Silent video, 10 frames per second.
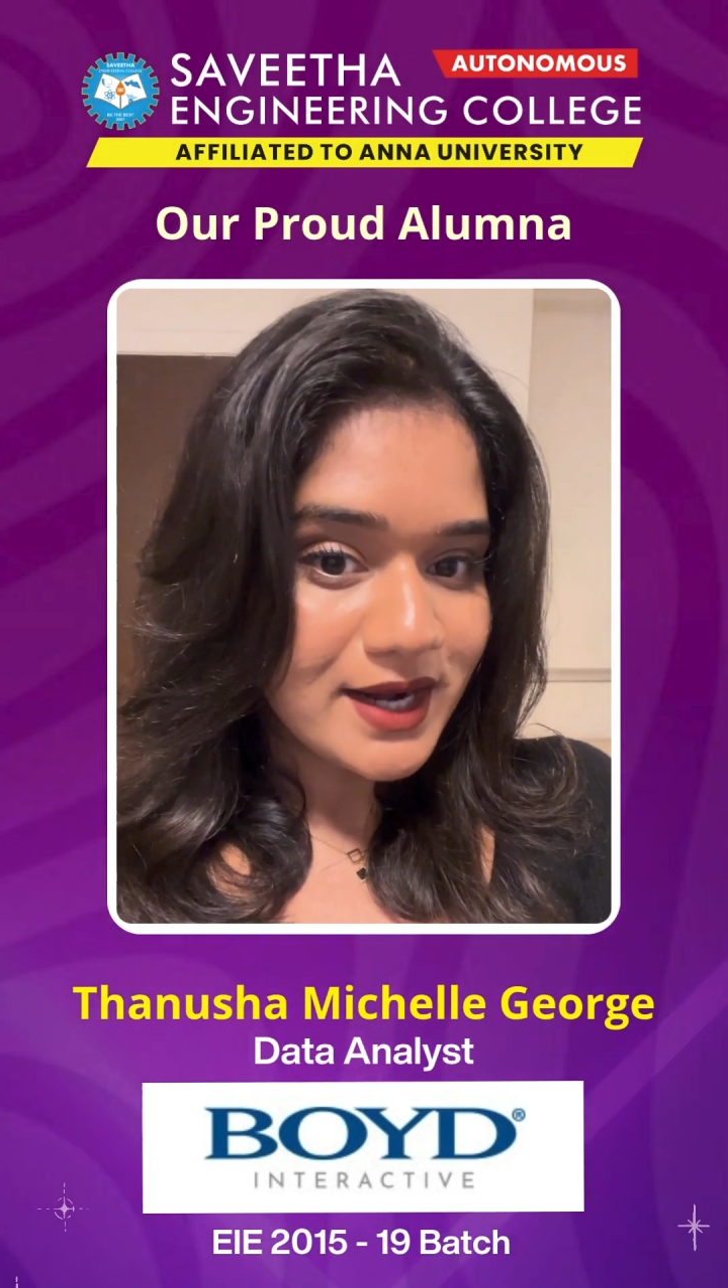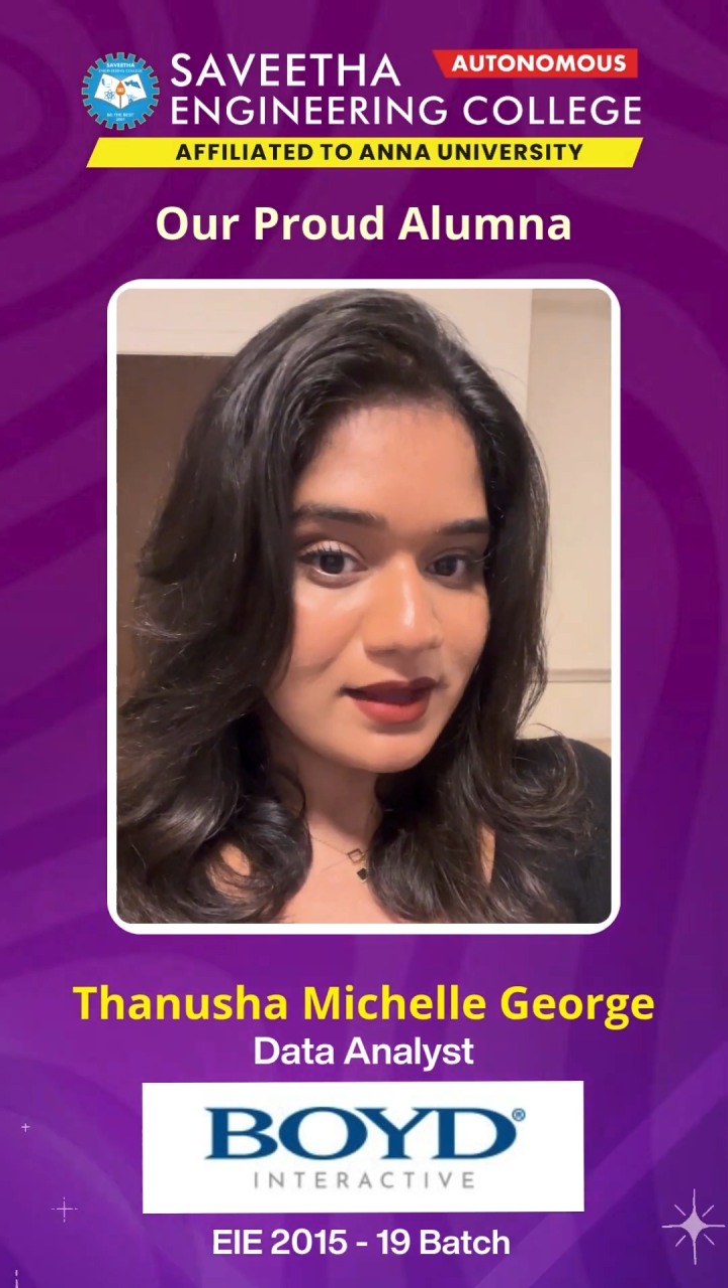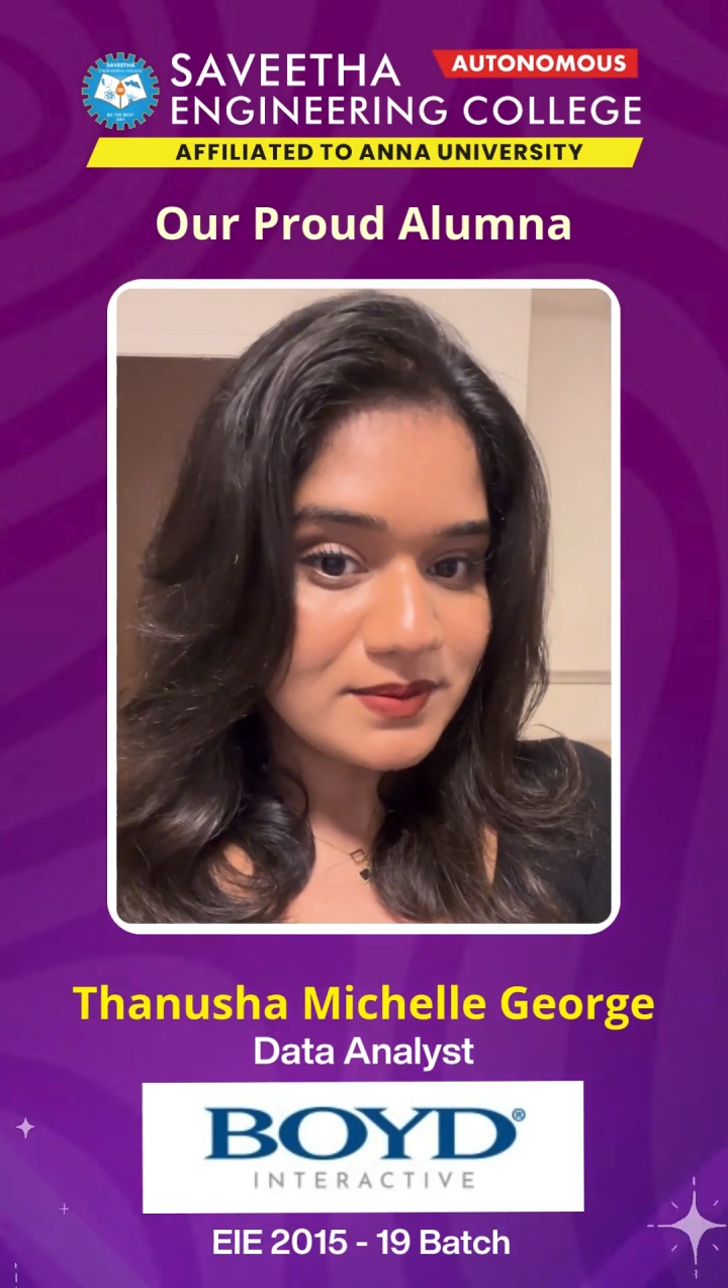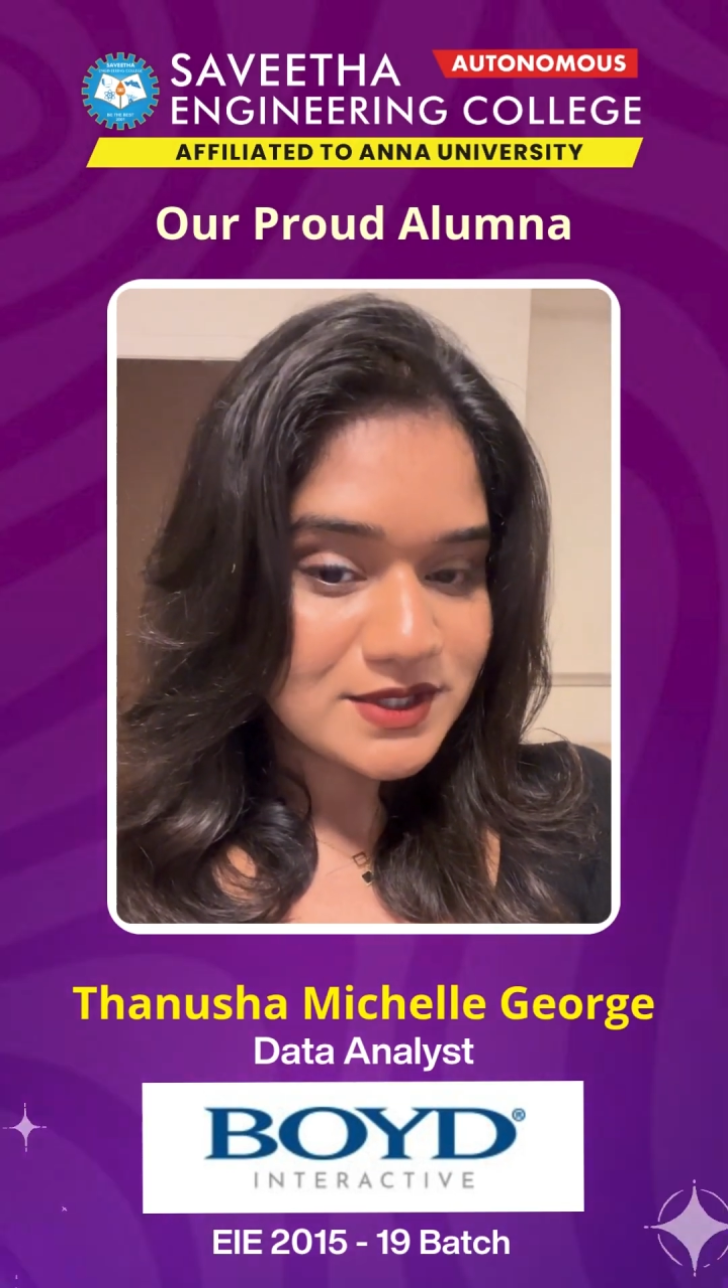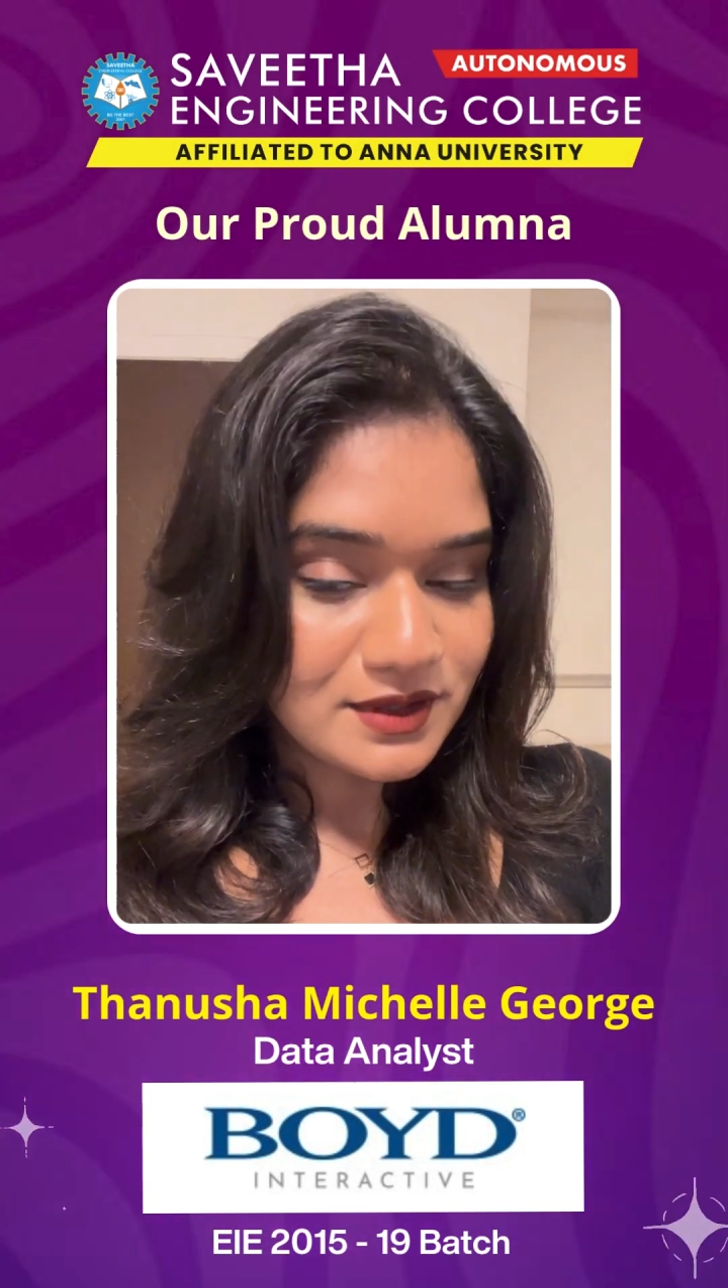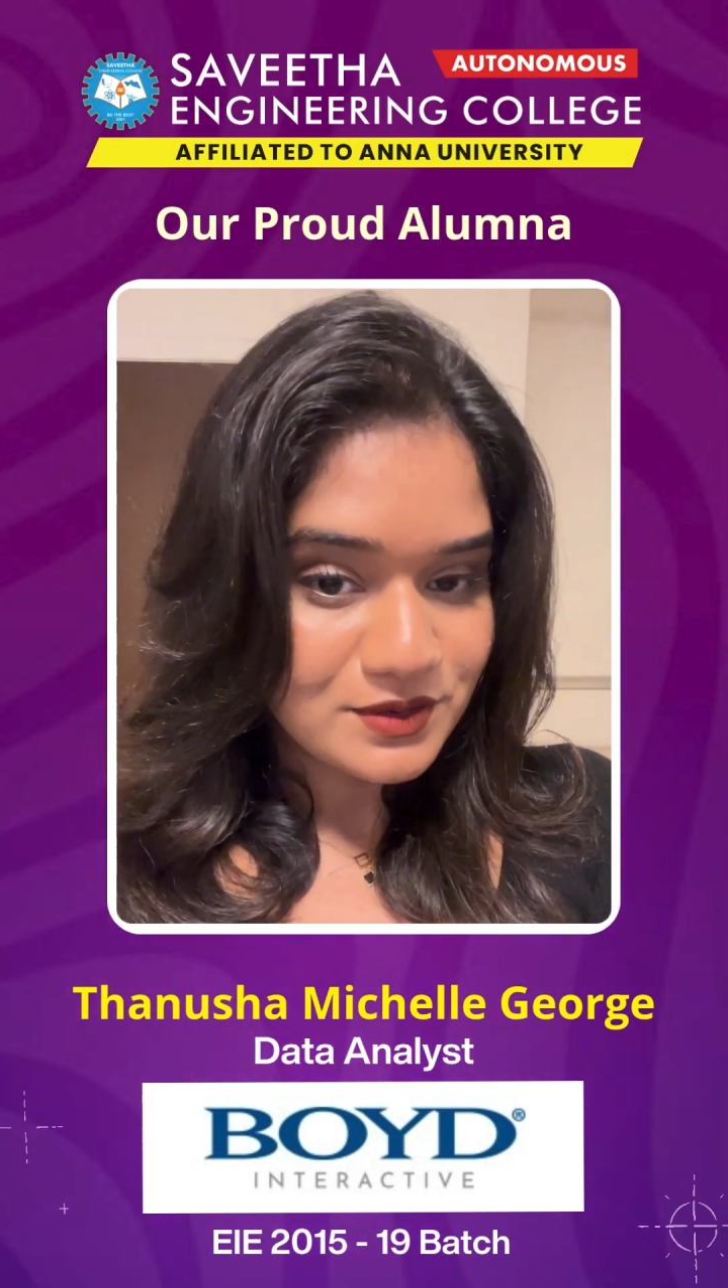my name is